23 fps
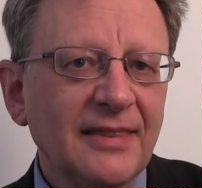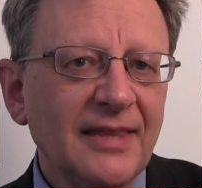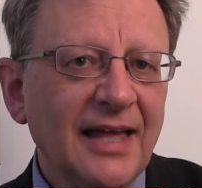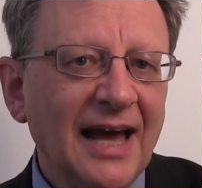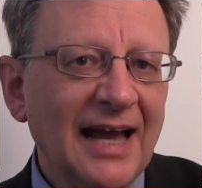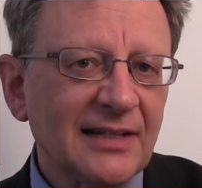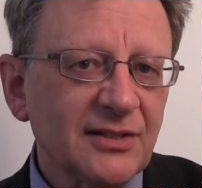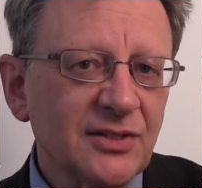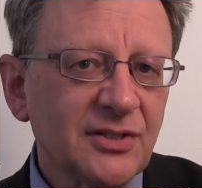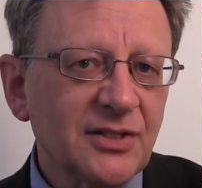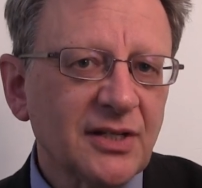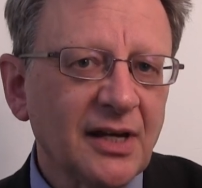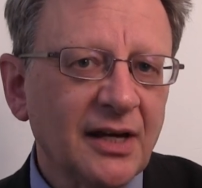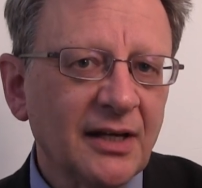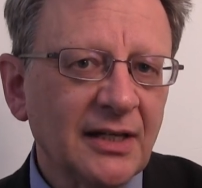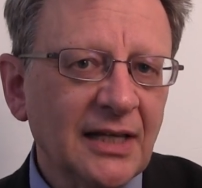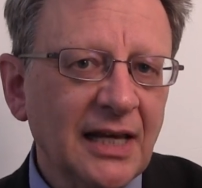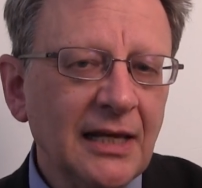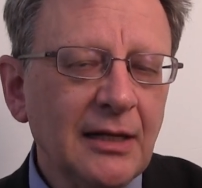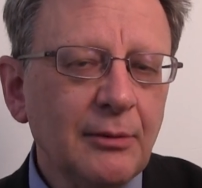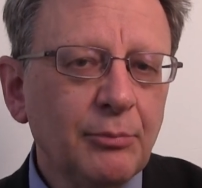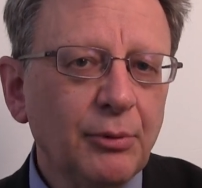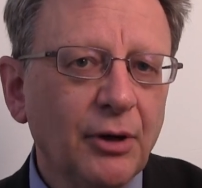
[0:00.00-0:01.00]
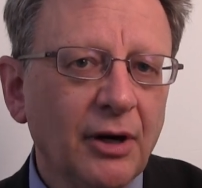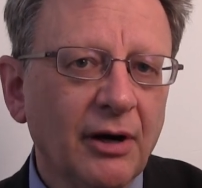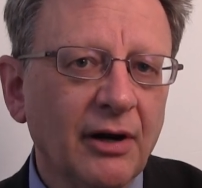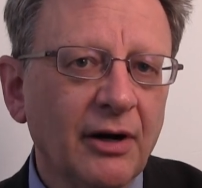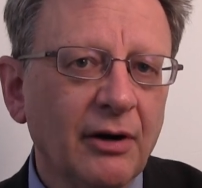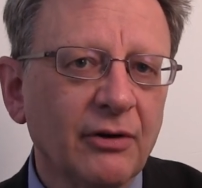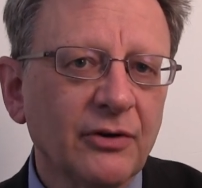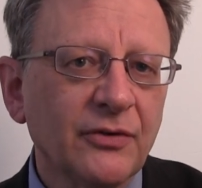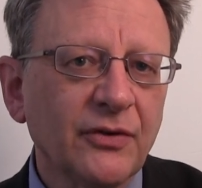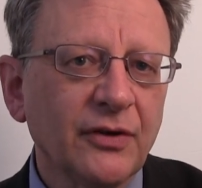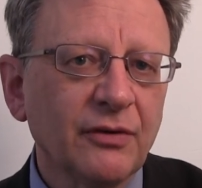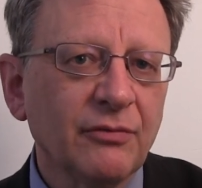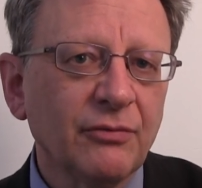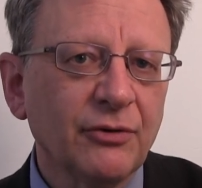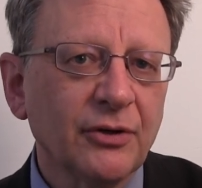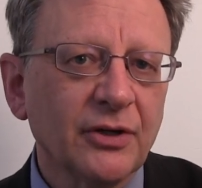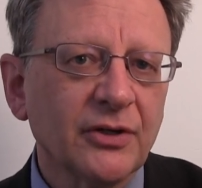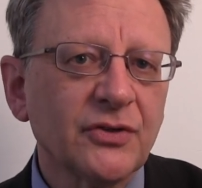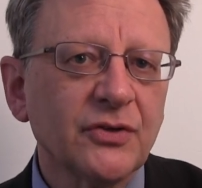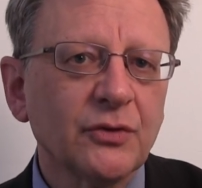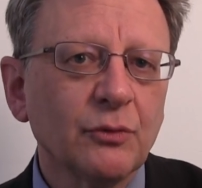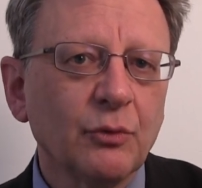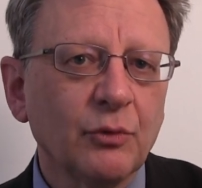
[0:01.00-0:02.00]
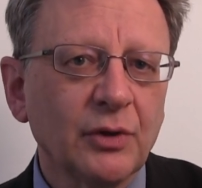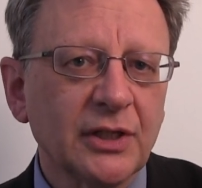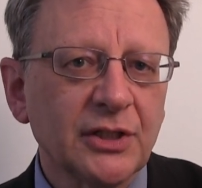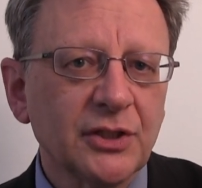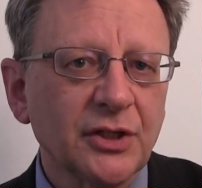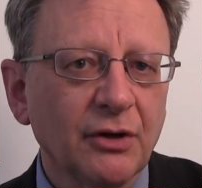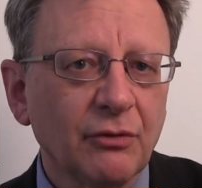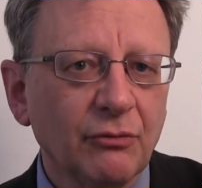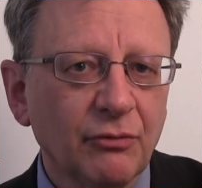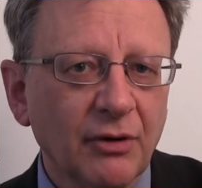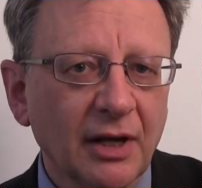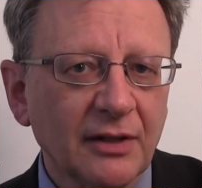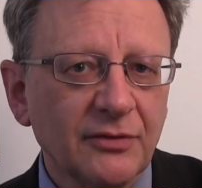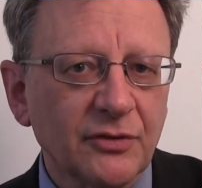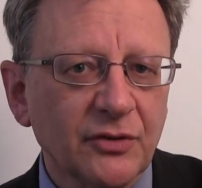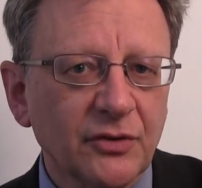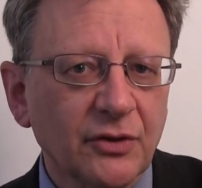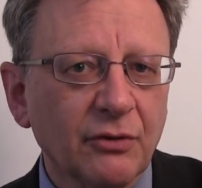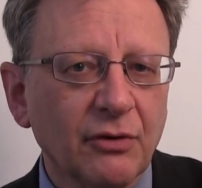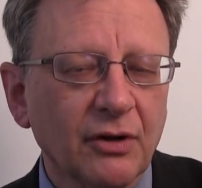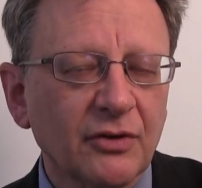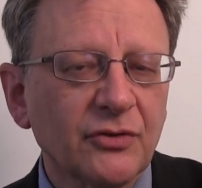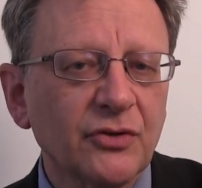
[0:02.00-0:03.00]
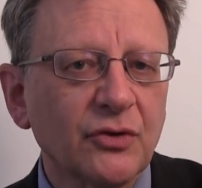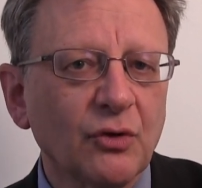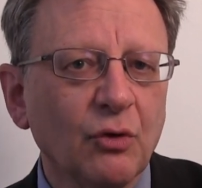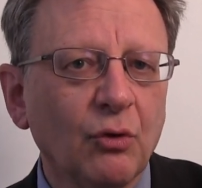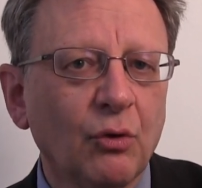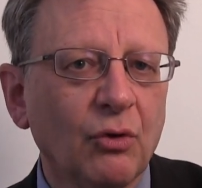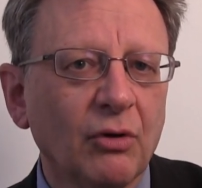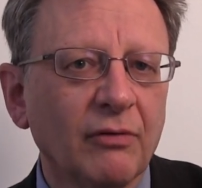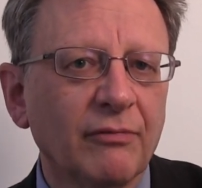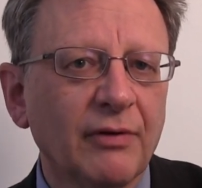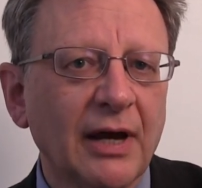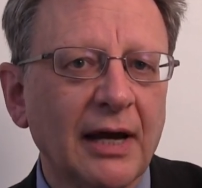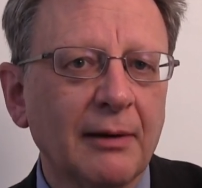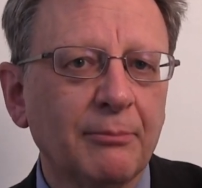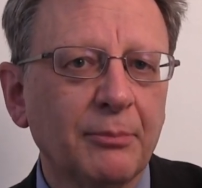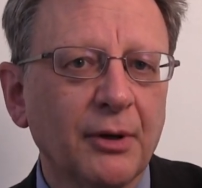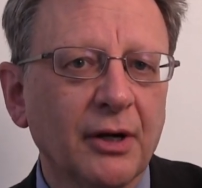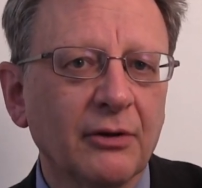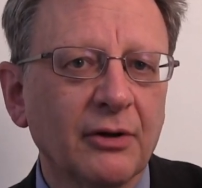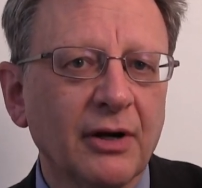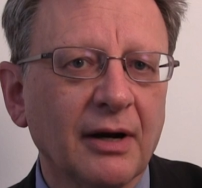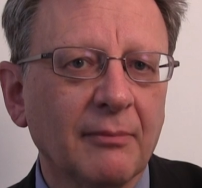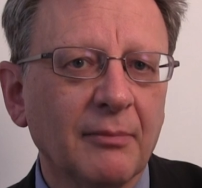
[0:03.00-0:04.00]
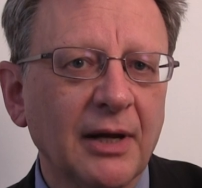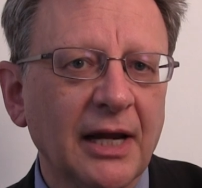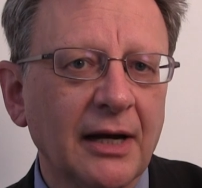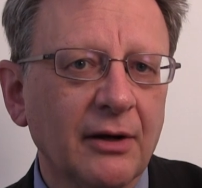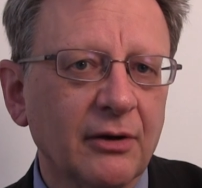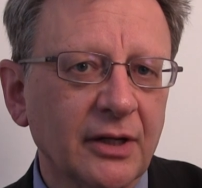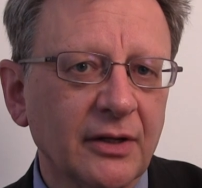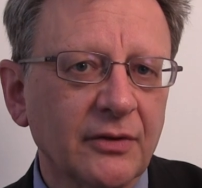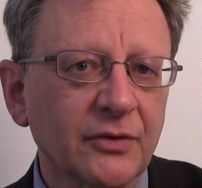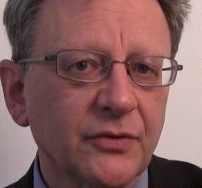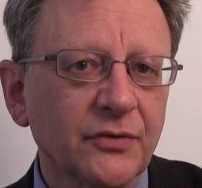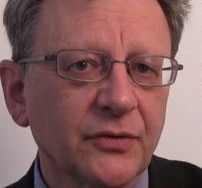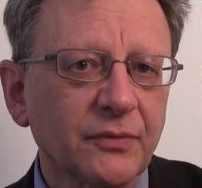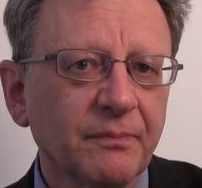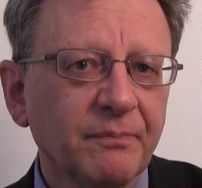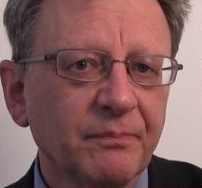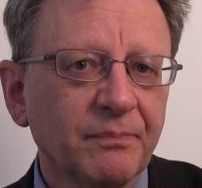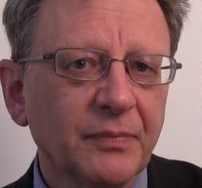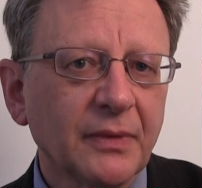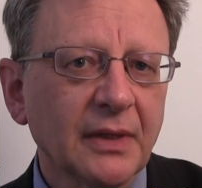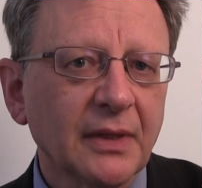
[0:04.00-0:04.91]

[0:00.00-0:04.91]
That's a key priority for us, which runs across all of our programme areas.